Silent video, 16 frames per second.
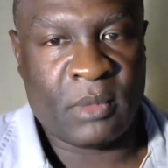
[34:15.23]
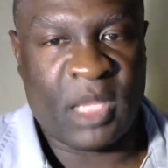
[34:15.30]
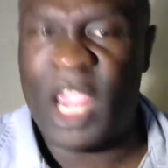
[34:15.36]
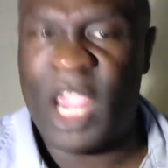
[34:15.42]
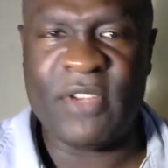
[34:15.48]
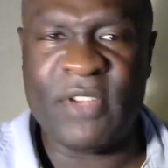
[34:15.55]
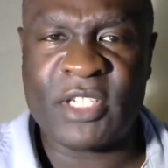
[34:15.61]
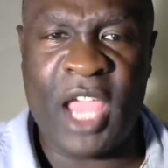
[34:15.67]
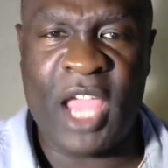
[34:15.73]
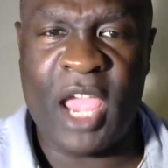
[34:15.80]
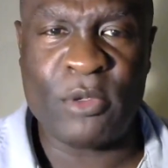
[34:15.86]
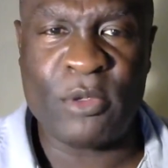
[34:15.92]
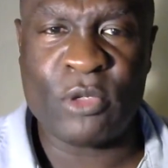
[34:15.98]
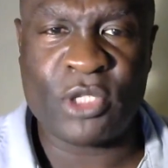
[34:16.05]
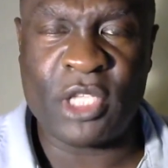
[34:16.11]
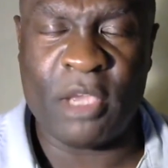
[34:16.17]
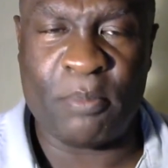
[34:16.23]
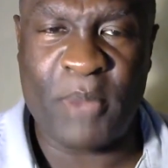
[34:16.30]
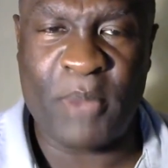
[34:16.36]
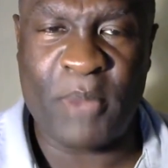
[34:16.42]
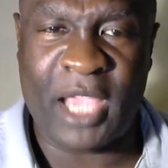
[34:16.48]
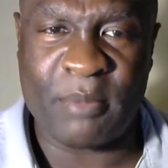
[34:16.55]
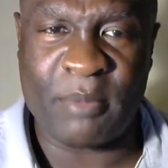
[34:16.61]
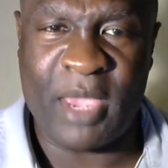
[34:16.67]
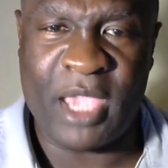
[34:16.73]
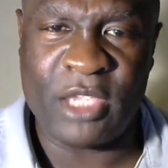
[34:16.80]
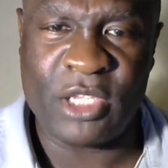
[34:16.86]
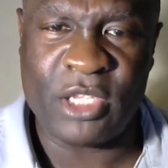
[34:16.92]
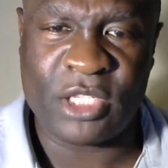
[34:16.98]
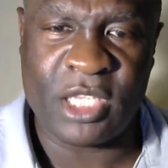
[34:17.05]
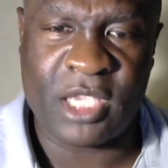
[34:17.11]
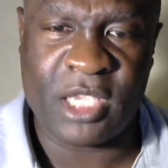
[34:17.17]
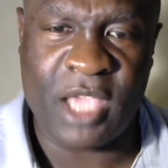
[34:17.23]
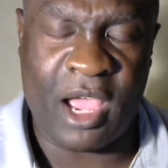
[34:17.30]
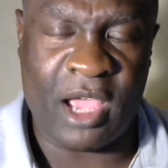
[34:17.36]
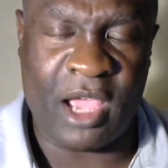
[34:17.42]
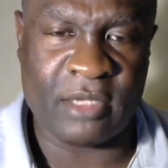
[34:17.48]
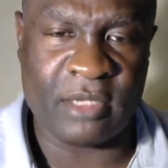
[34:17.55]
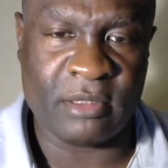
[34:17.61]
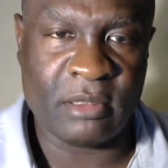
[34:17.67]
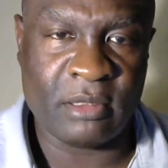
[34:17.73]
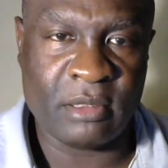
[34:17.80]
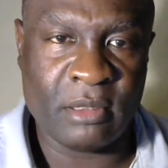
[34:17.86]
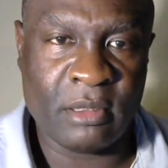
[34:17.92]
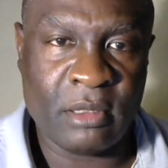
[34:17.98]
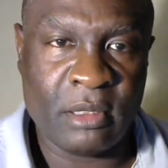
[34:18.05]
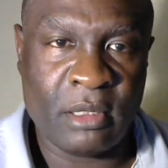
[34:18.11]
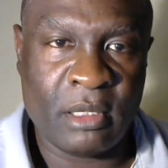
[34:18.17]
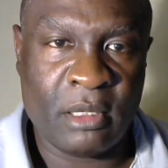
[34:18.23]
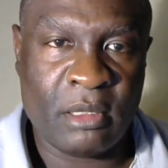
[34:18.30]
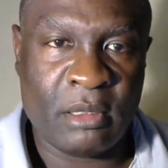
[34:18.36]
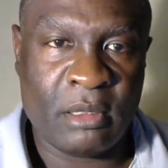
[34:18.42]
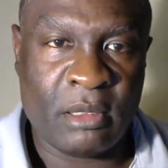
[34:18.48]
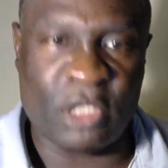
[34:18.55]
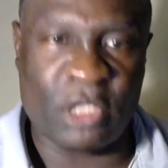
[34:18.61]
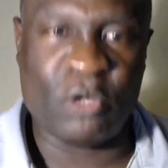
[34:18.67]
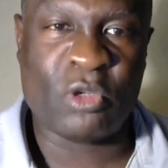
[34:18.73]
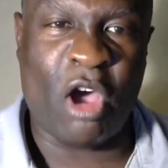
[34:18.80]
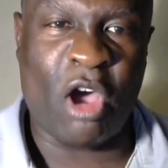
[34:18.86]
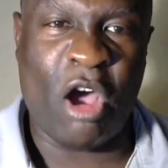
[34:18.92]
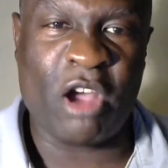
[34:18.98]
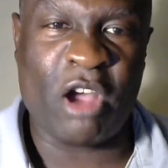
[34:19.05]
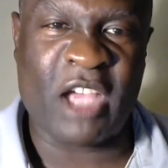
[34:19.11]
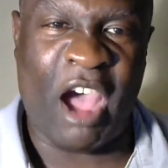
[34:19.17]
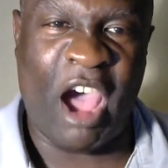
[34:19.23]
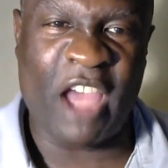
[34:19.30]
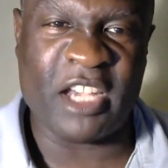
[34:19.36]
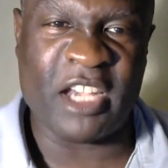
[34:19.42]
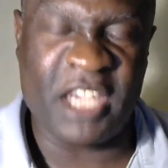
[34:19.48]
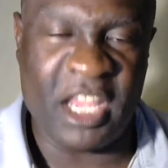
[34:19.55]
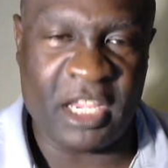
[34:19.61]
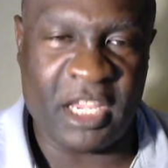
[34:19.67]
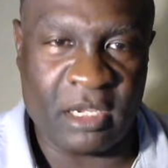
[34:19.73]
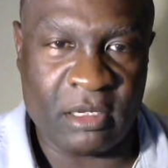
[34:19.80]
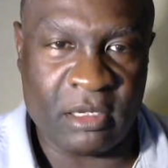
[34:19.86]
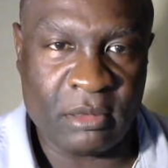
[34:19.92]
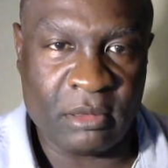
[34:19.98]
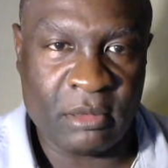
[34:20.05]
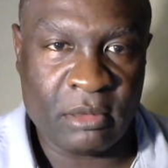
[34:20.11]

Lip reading: Every time you see a black man, you see God. And you call God nigger.